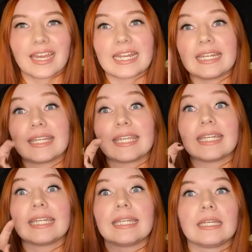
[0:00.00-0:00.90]

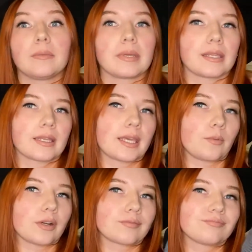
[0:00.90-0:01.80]
needed being the
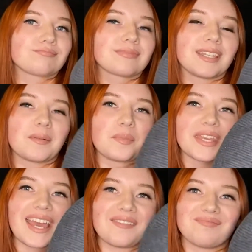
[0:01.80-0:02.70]
keyword. But
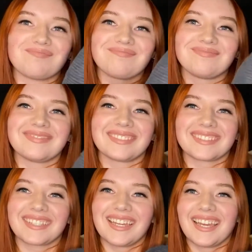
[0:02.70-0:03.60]
yeah,
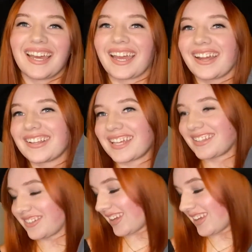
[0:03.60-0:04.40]
I got that little